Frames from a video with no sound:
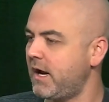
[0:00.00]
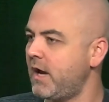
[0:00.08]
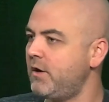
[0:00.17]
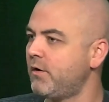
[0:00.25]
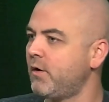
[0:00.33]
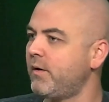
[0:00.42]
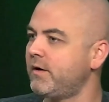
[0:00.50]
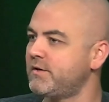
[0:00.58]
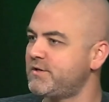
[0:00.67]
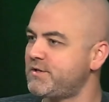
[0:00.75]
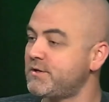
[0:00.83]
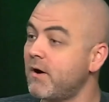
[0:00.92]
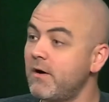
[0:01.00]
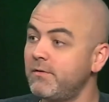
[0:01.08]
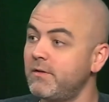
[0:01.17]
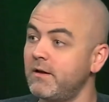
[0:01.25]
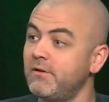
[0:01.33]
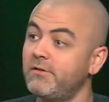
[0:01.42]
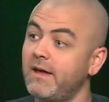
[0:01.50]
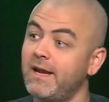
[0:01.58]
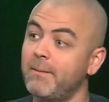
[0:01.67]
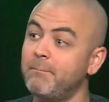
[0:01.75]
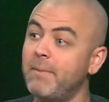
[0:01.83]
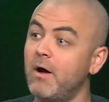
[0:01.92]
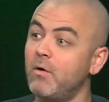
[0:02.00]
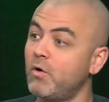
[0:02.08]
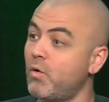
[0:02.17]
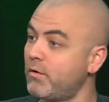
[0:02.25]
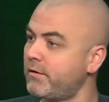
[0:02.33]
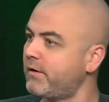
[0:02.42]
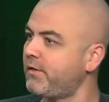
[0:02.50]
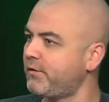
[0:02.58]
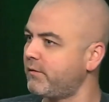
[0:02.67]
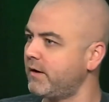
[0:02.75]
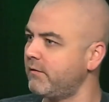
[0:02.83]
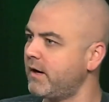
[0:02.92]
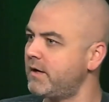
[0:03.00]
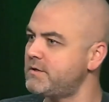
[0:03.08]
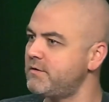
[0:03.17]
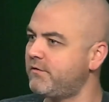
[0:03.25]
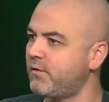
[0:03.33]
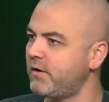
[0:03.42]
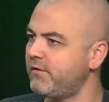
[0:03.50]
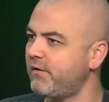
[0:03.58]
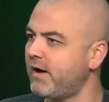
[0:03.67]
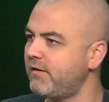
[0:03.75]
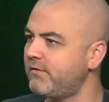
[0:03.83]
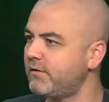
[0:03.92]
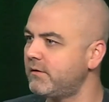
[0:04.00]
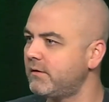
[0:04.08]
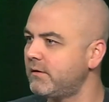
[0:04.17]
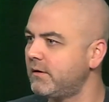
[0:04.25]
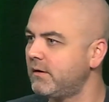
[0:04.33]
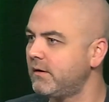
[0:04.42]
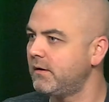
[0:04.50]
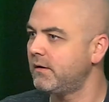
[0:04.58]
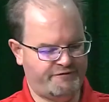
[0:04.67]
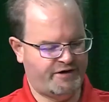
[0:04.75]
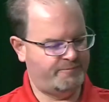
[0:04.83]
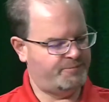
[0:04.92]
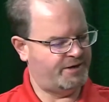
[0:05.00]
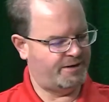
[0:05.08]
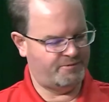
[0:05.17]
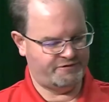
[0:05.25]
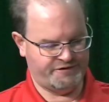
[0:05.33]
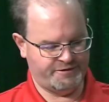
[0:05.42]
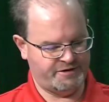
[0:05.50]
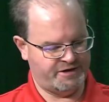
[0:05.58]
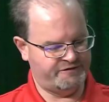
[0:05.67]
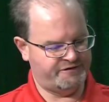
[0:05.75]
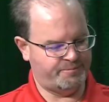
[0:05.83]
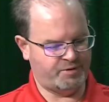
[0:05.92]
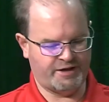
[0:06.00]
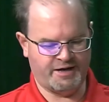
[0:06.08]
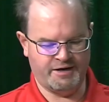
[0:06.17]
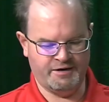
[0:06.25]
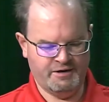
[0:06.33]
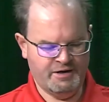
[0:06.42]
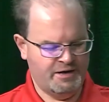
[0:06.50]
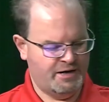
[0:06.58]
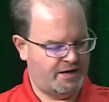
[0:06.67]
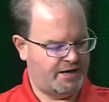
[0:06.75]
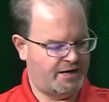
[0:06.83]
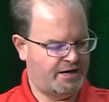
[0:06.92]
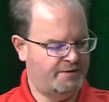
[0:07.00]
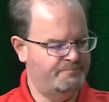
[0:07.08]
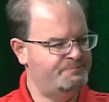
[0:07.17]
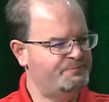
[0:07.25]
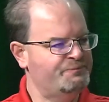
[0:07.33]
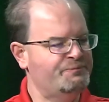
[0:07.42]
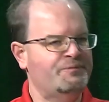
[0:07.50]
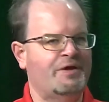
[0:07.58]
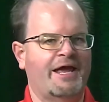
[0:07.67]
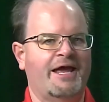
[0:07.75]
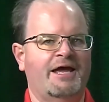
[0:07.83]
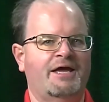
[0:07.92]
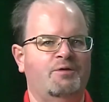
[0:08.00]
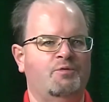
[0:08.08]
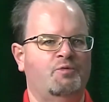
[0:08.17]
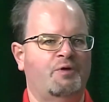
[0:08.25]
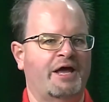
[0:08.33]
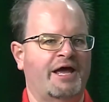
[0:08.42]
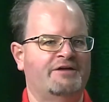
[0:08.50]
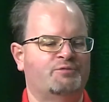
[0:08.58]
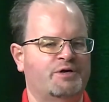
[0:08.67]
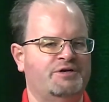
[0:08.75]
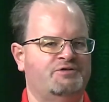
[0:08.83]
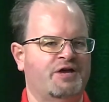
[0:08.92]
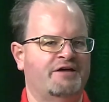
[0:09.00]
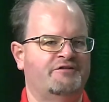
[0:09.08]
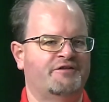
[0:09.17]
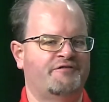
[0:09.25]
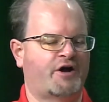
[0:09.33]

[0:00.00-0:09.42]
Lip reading: And you're going to start this at about 2:45, right? 2:45? Yep, 2:45 p.m. is the plan. And as the fire